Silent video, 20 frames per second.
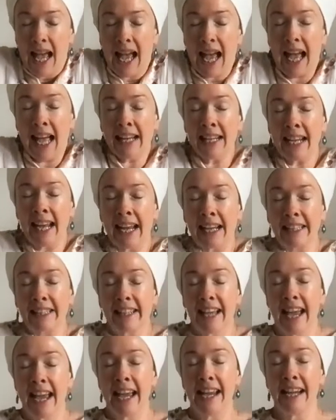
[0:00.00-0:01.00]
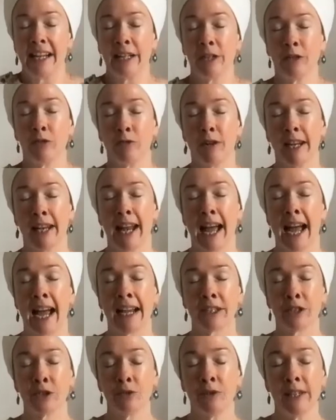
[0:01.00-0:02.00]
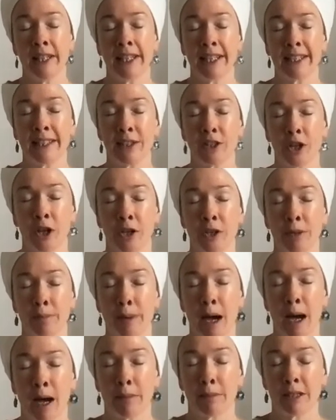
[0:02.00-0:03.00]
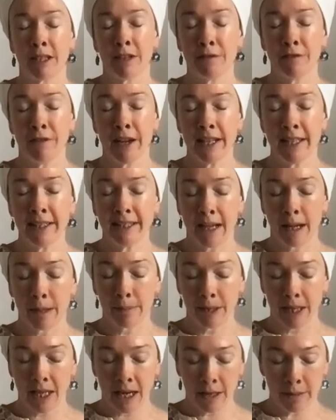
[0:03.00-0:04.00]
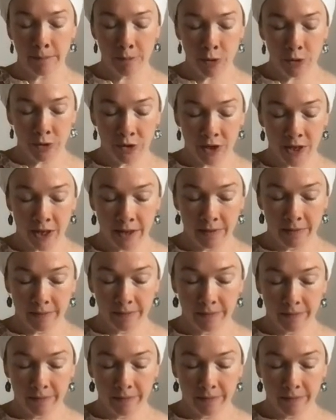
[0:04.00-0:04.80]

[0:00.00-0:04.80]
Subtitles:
And exhale, relax, release. Turn the palms to face up, Gyan Mudra.